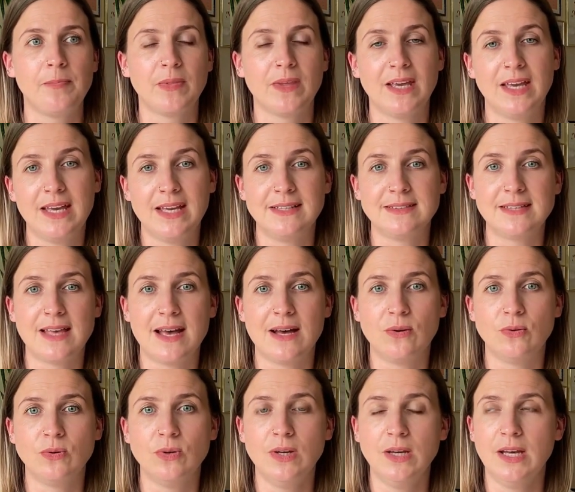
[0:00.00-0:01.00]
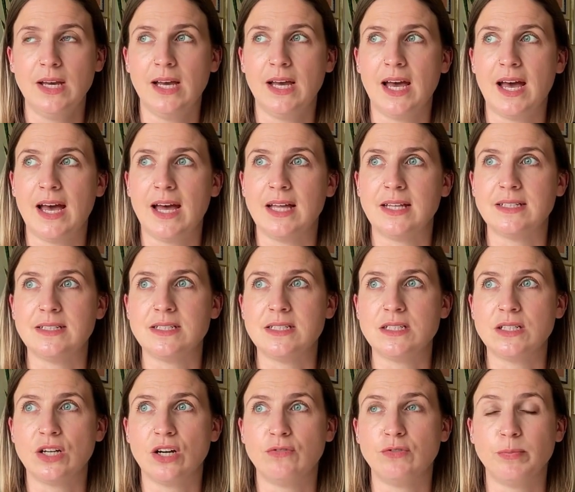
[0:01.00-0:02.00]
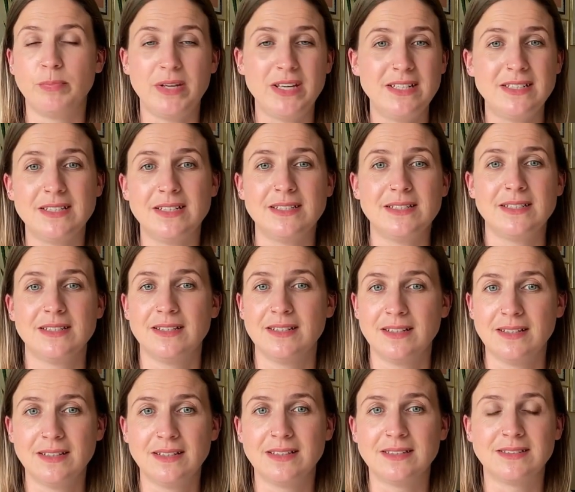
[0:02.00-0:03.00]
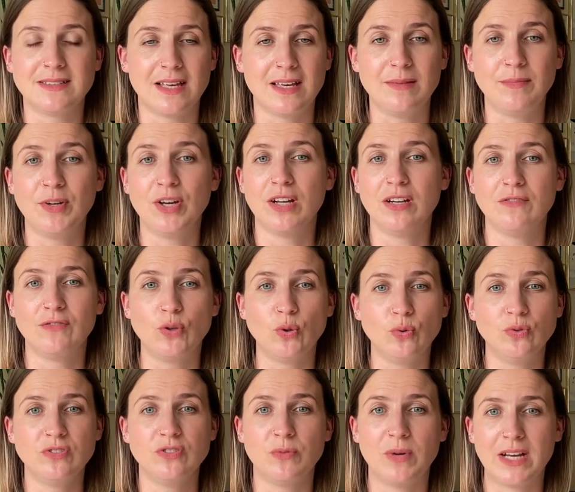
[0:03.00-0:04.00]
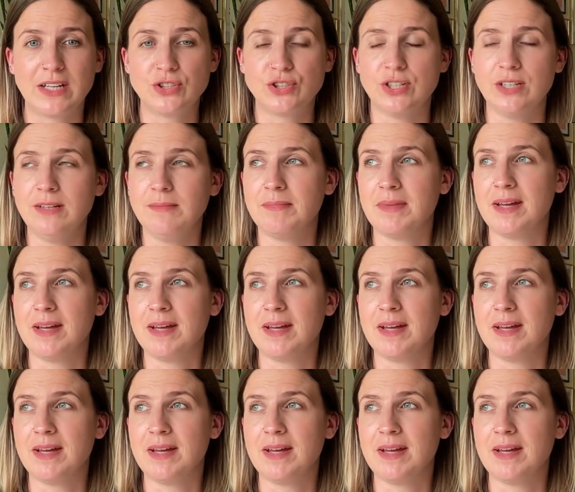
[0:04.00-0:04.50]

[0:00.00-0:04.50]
here's how. And I repeated the same kind of call to action.